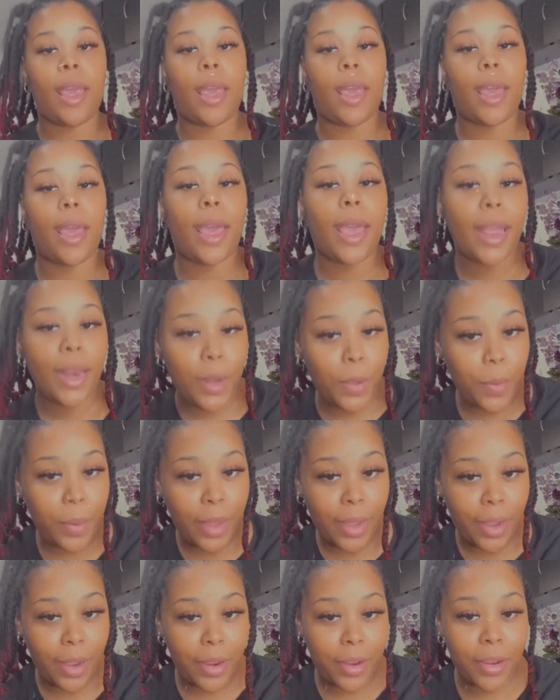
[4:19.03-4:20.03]

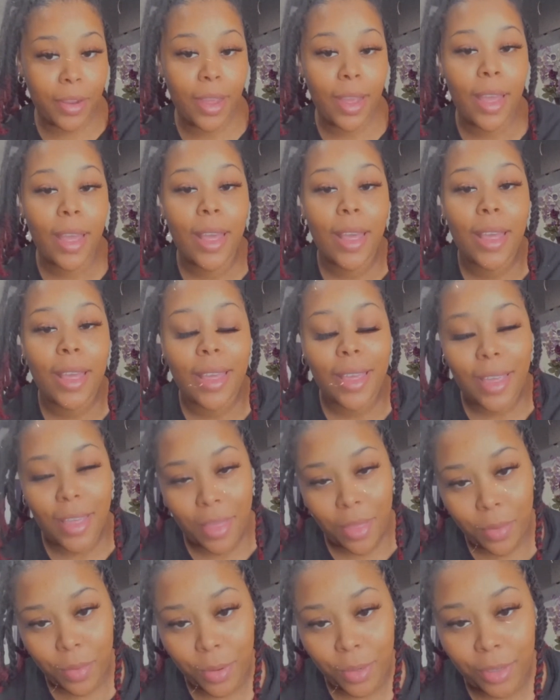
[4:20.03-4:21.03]
anywhere in
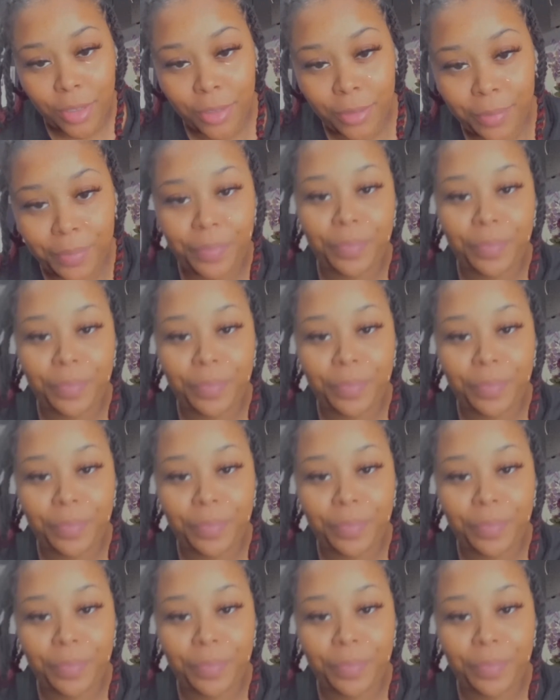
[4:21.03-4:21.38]
the world.